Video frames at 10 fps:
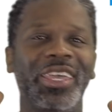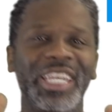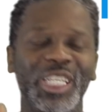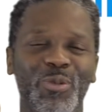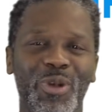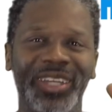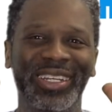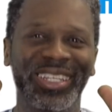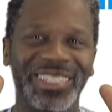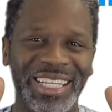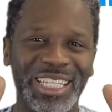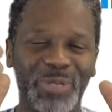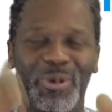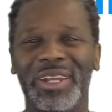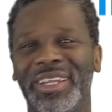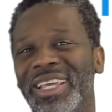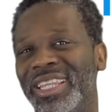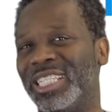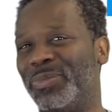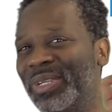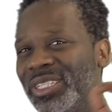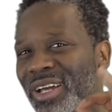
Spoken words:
Each one, teach one. This has been